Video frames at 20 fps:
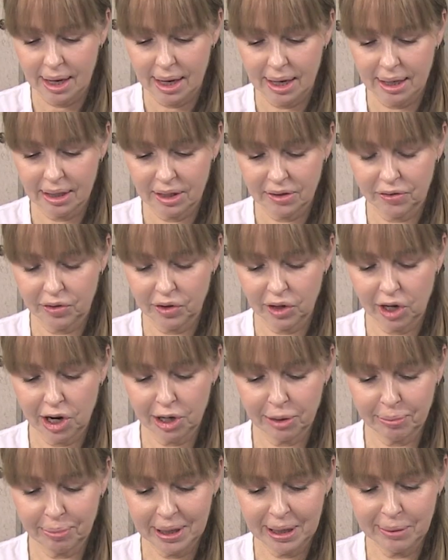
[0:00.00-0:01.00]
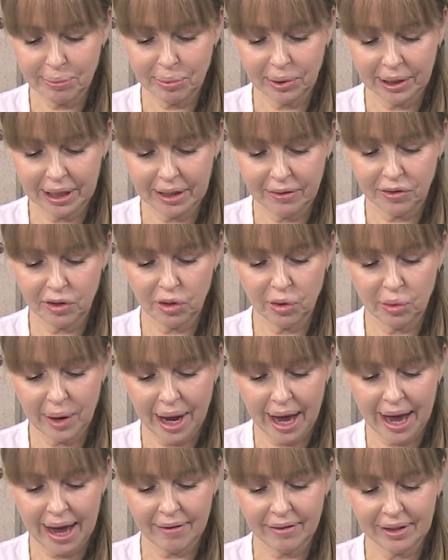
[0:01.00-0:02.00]
And for a lot of people, if you
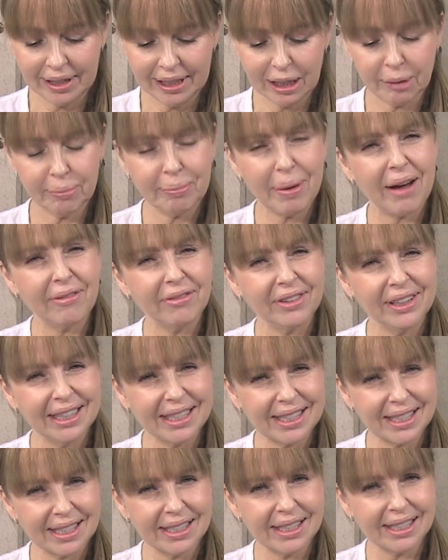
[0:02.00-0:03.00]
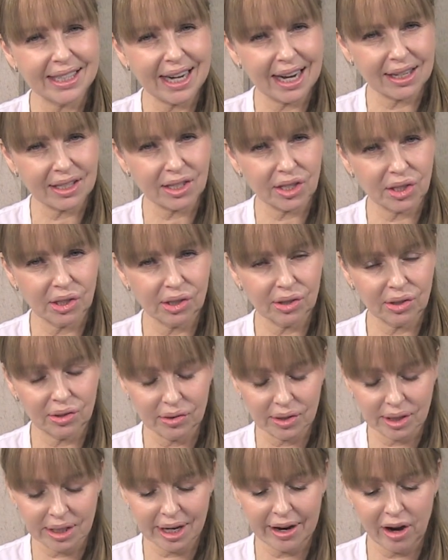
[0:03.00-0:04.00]
have a little puffiness and dark
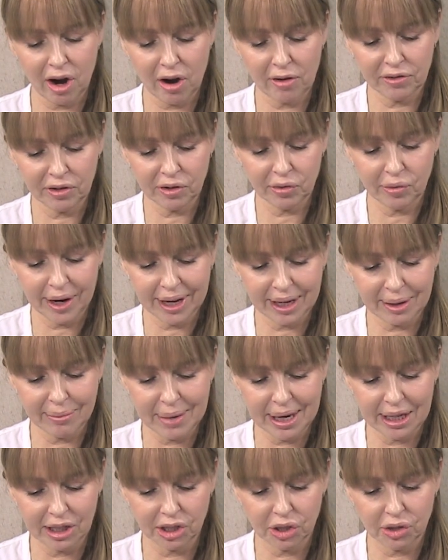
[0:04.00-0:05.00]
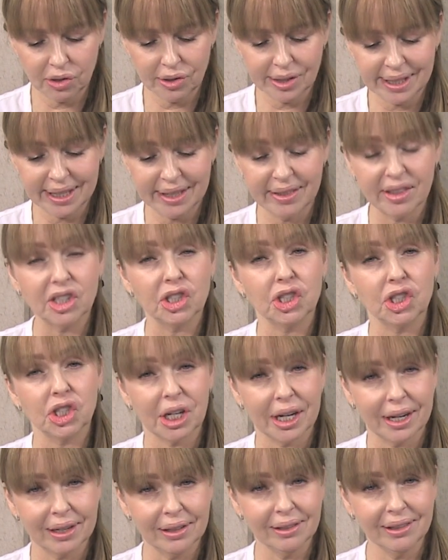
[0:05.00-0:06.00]
circles, I often recommend using the
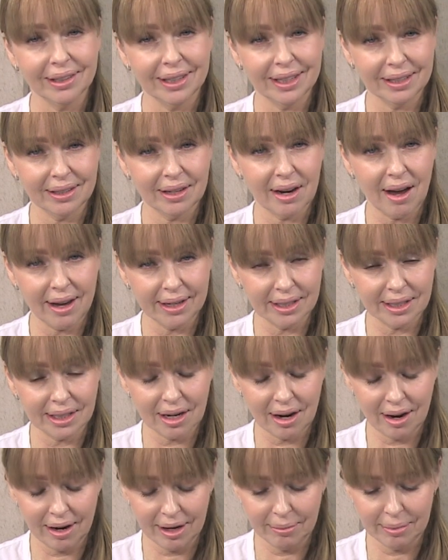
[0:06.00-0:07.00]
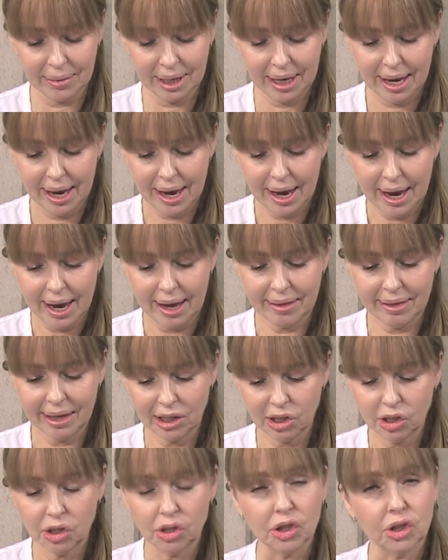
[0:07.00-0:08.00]
gel at night time and
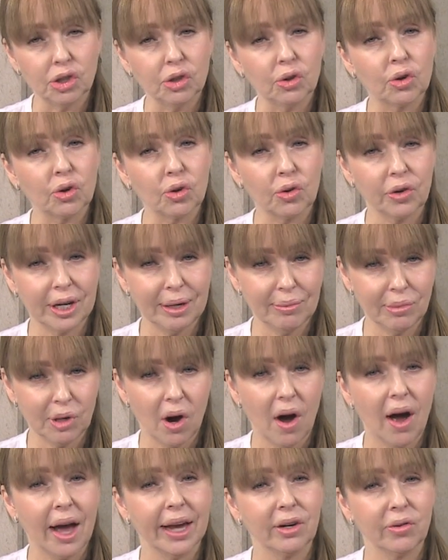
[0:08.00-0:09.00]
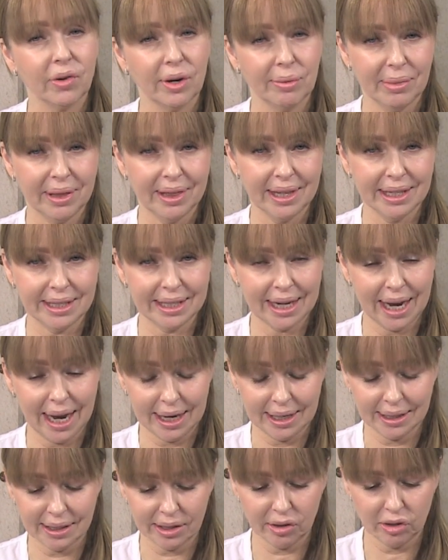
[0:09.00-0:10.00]
then use your cream, your eye cream in the
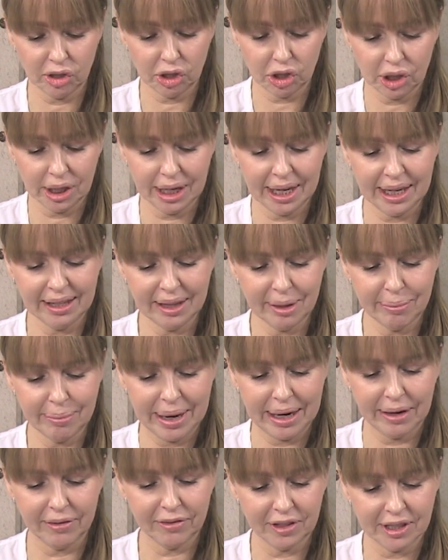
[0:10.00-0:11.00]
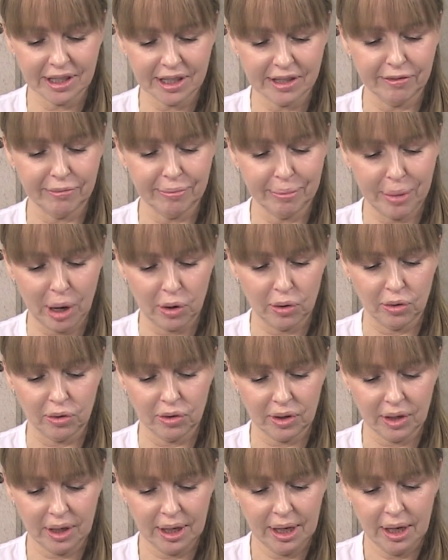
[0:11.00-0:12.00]
day, so that you're getting the benefits of
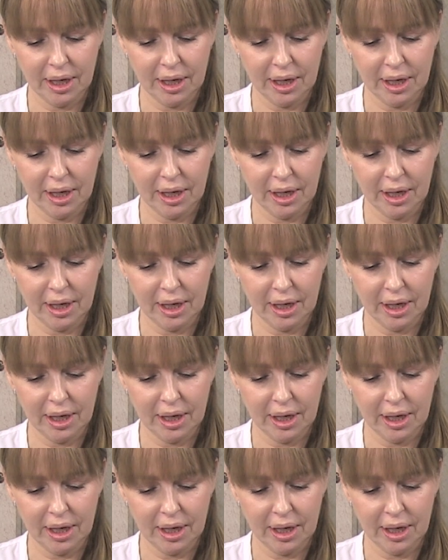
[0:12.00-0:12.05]
both.